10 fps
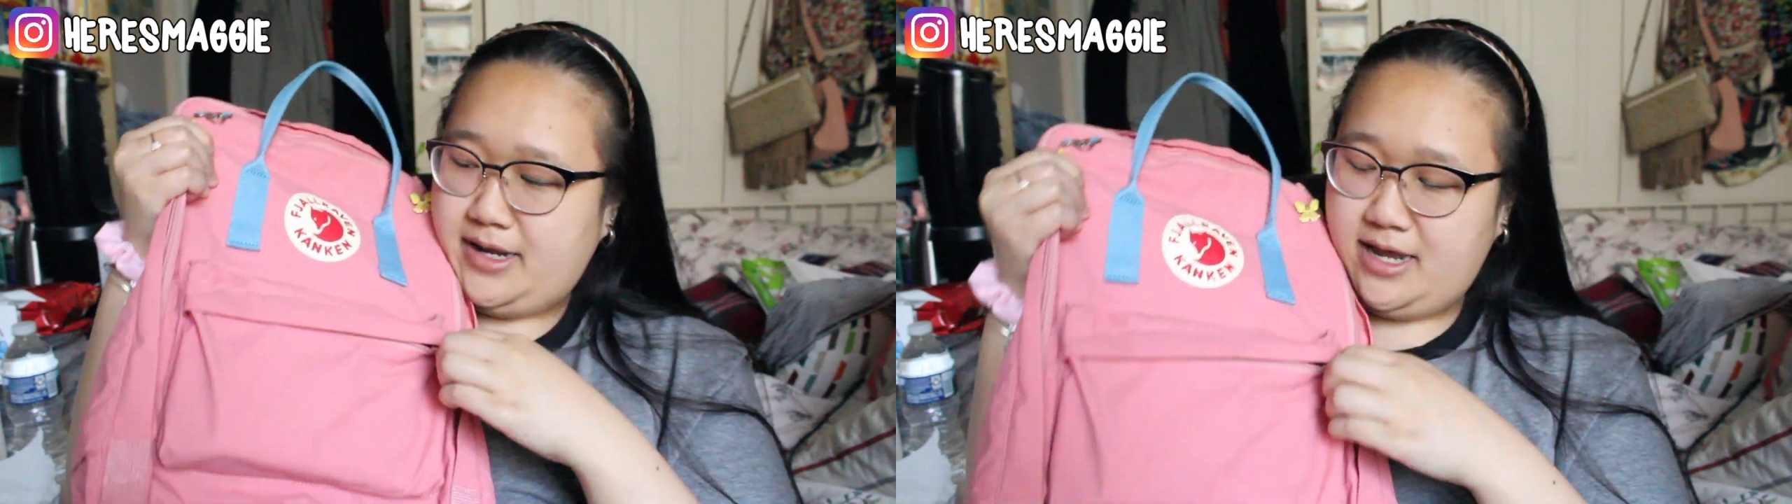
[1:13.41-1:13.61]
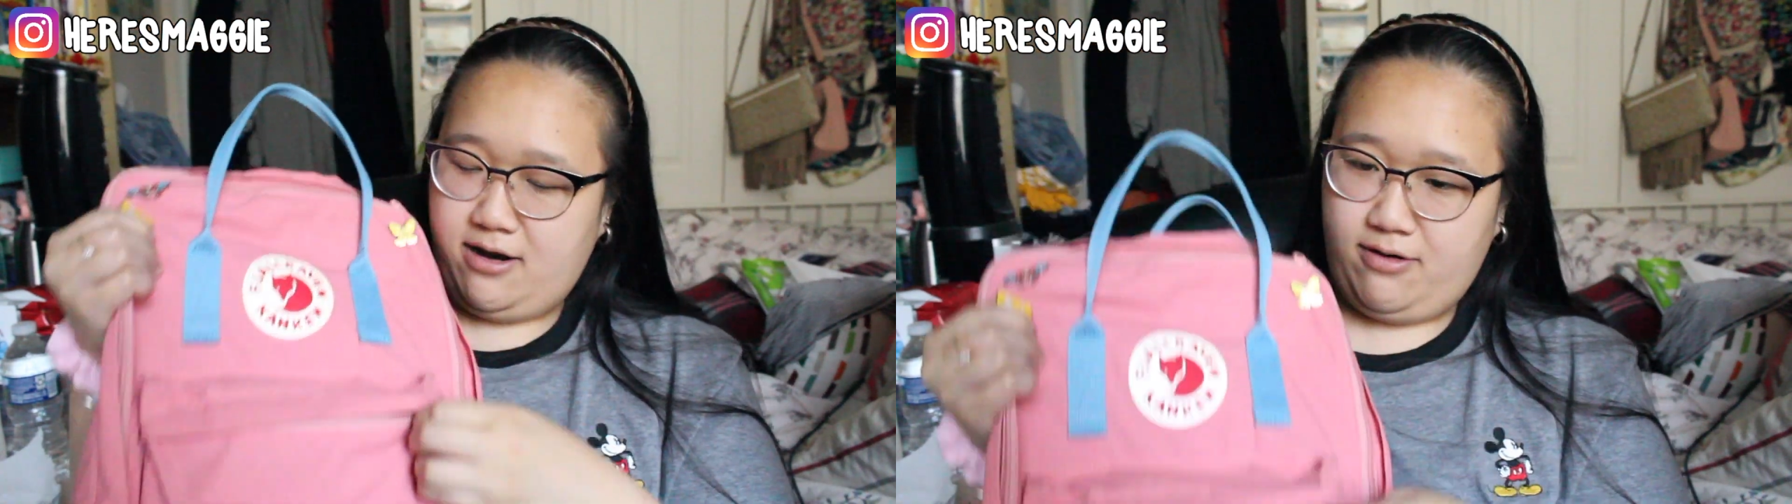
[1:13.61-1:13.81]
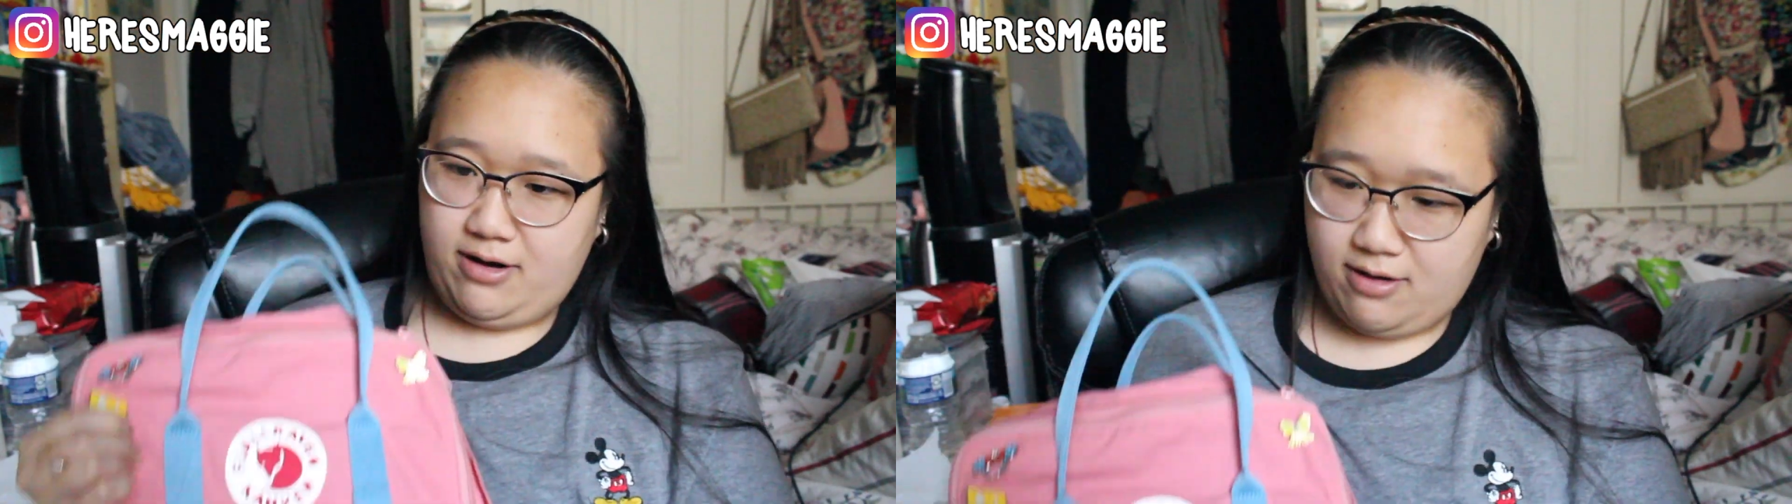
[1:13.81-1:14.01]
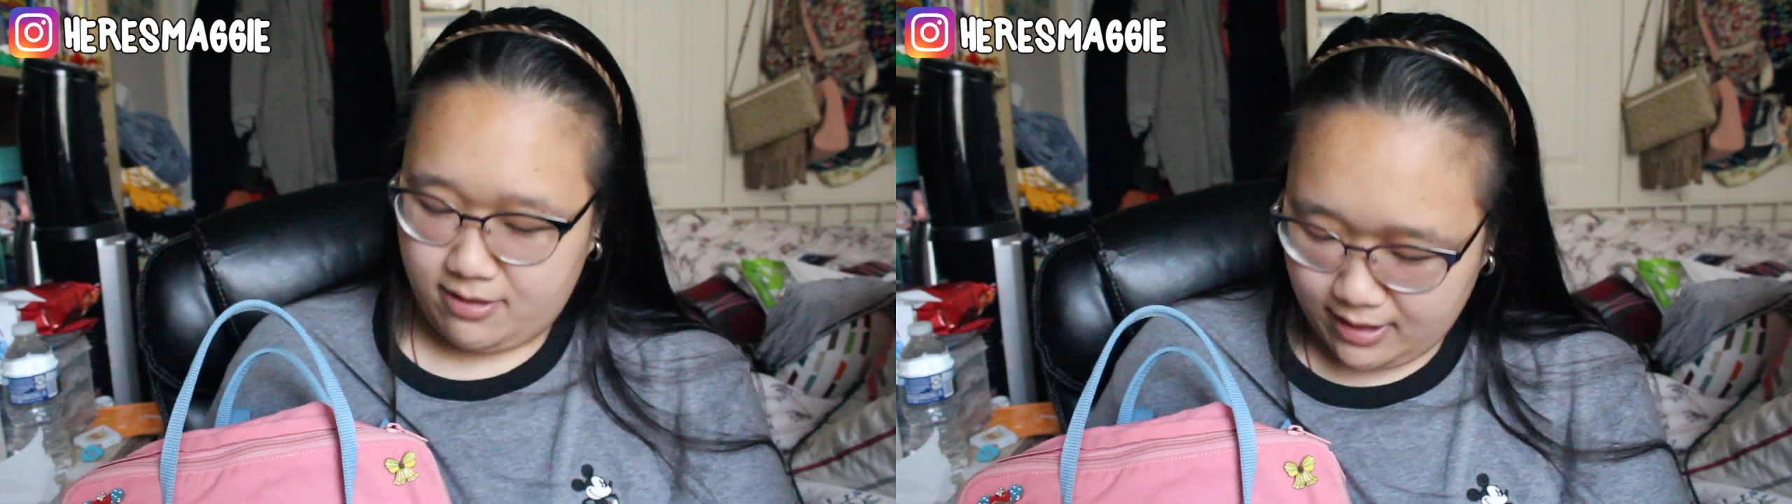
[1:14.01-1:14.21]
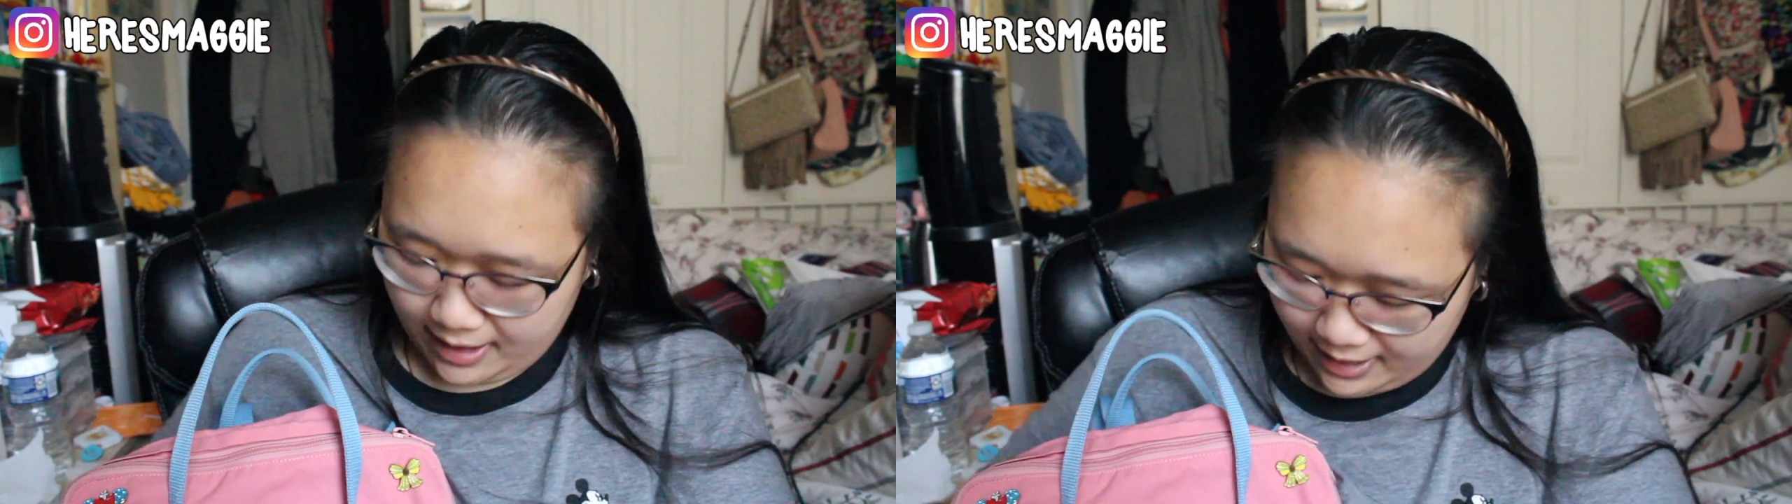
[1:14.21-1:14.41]

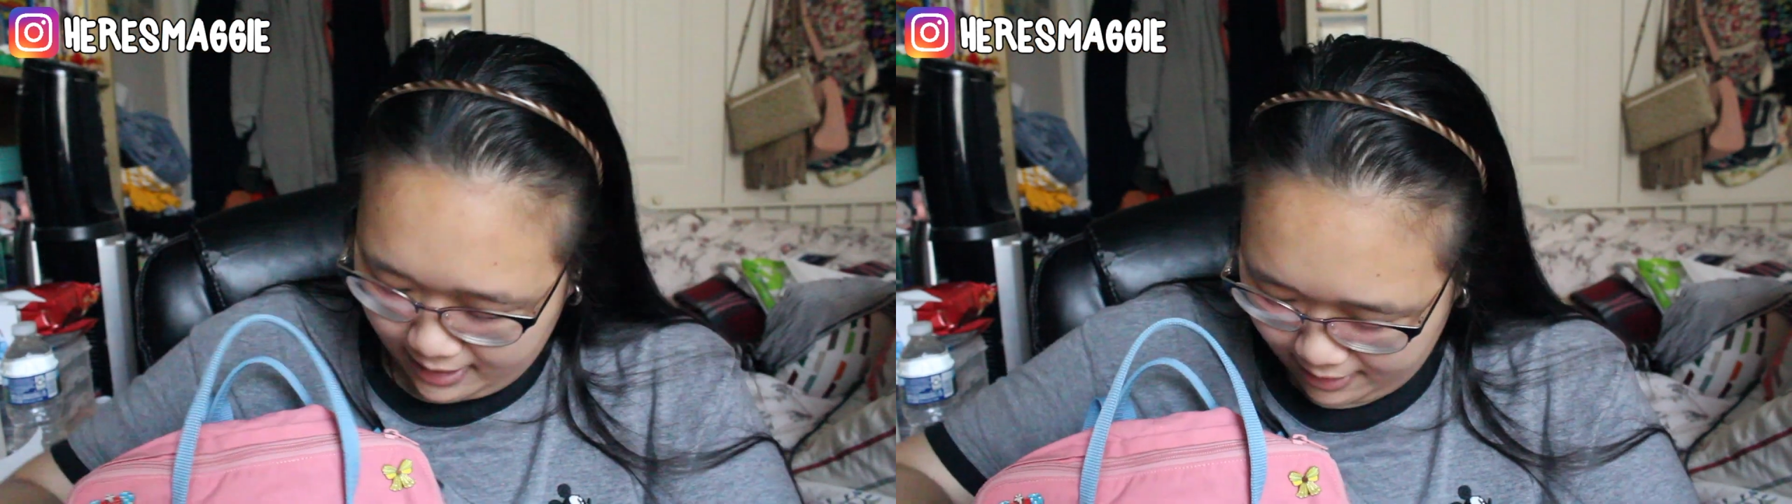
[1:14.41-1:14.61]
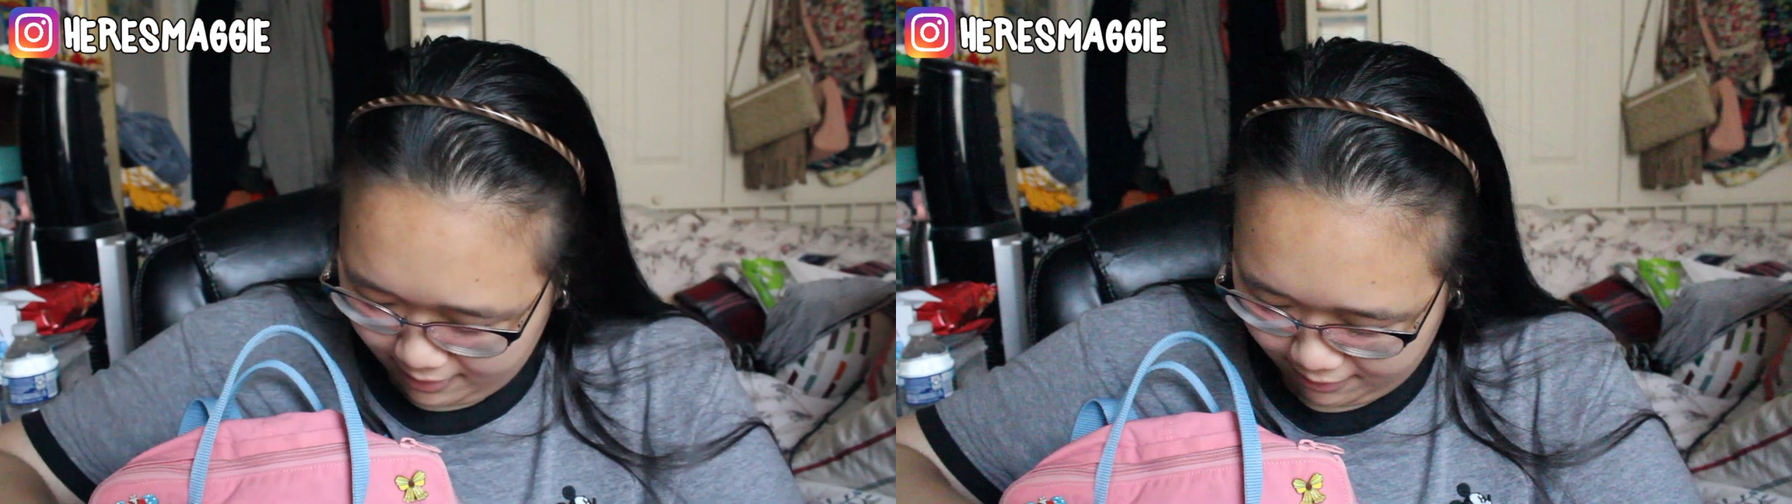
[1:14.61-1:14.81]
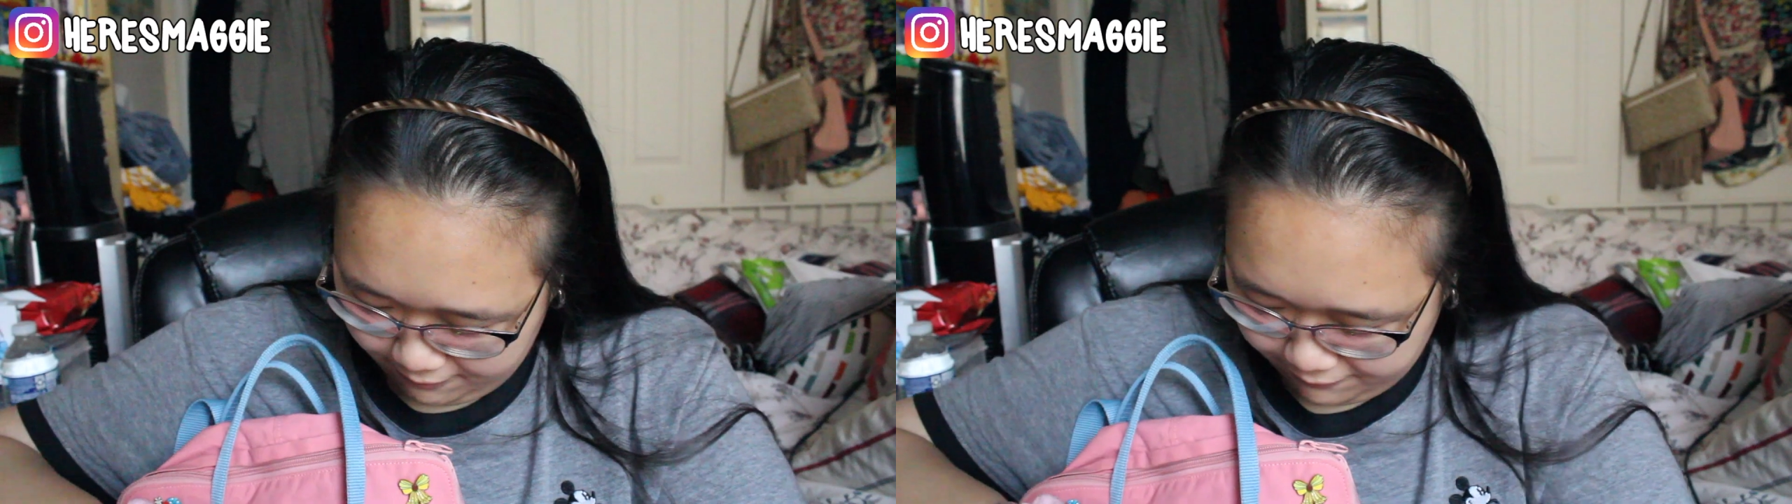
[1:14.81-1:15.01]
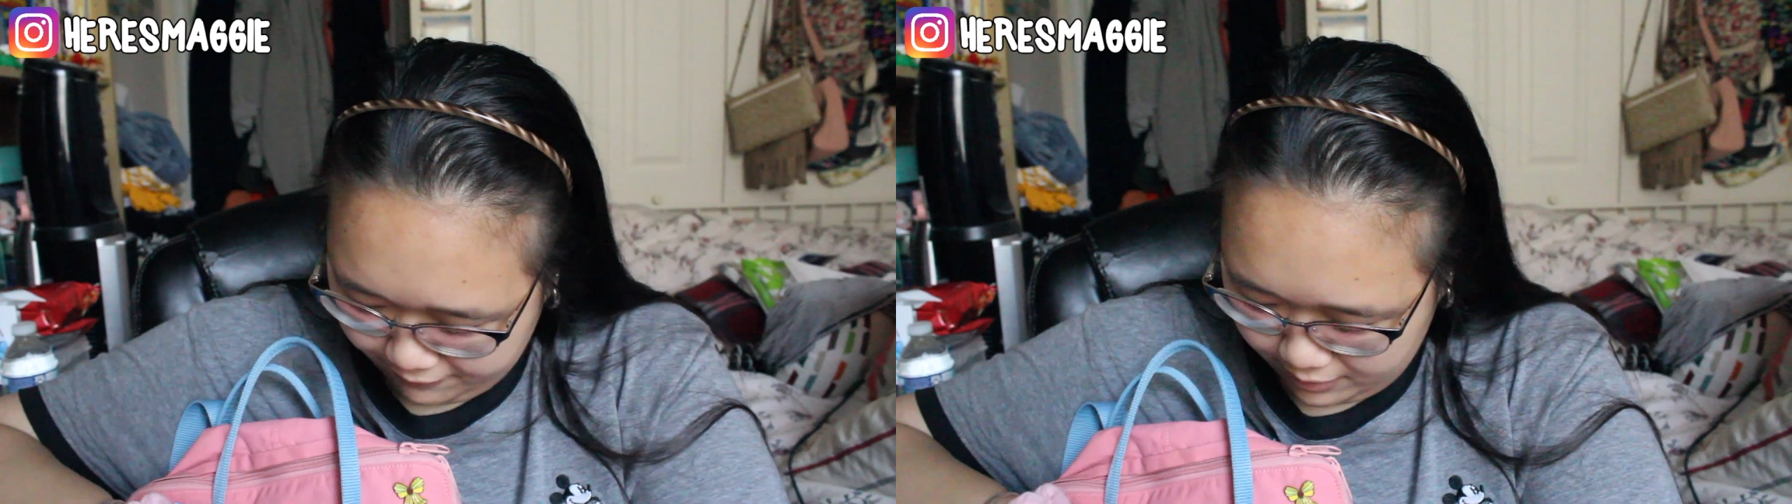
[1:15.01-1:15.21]
carry-on I have